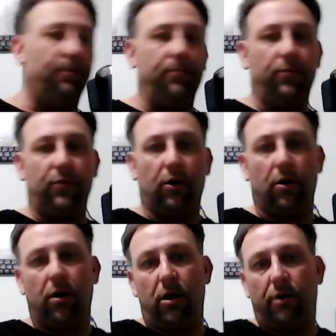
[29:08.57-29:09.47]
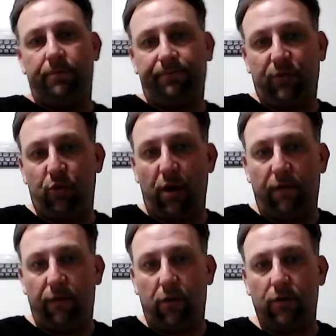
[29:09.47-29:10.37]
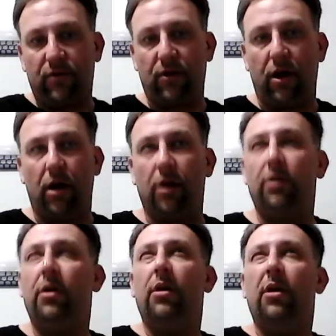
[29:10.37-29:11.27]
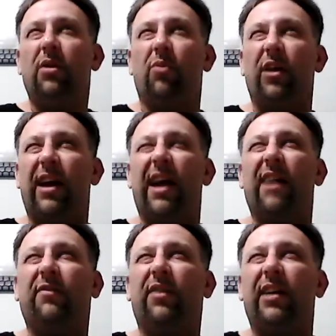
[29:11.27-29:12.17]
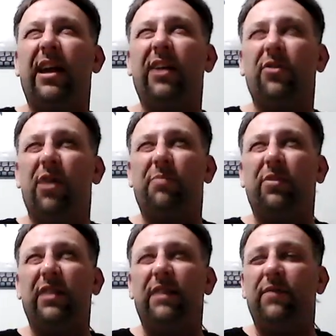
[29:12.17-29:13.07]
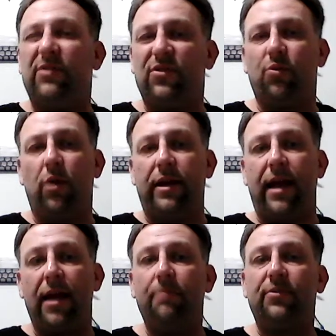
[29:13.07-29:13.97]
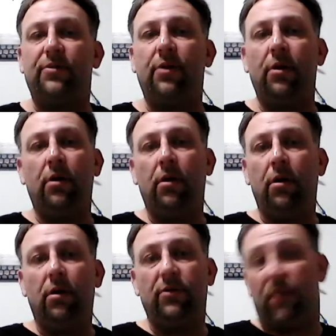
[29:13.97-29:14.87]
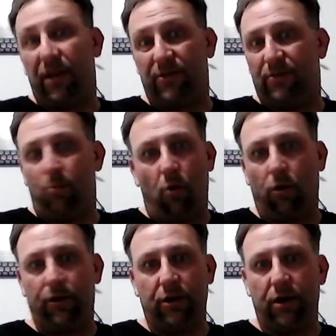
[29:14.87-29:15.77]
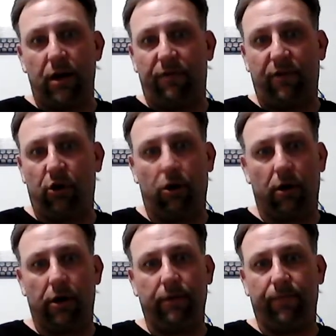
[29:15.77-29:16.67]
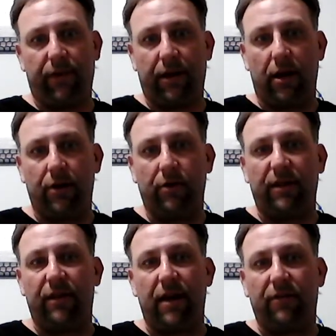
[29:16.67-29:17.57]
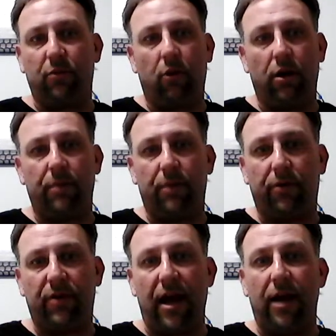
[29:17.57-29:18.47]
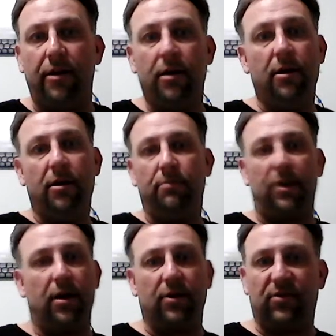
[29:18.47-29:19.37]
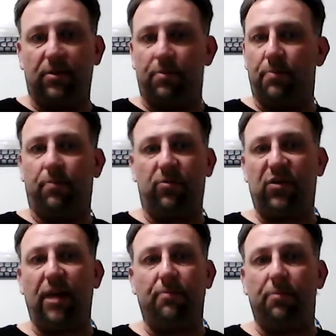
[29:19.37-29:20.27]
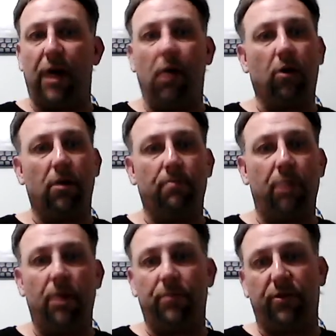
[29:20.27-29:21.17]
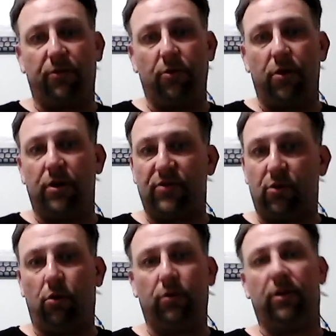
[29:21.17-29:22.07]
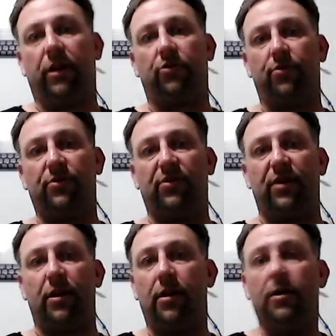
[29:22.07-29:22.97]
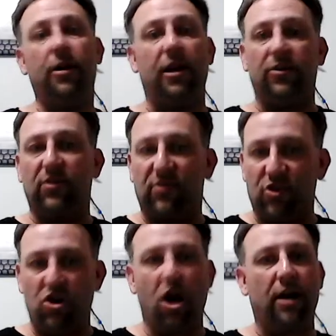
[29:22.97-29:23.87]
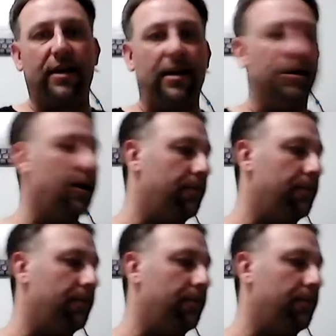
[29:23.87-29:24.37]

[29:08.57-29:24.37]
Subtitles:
They're 12 volt. One I have can handle, I believe it's 20 amps. So that's more than enough current. Like I don't even have to worry about that because the type of power I'm pumping through it's cold electricity. It does not heat up.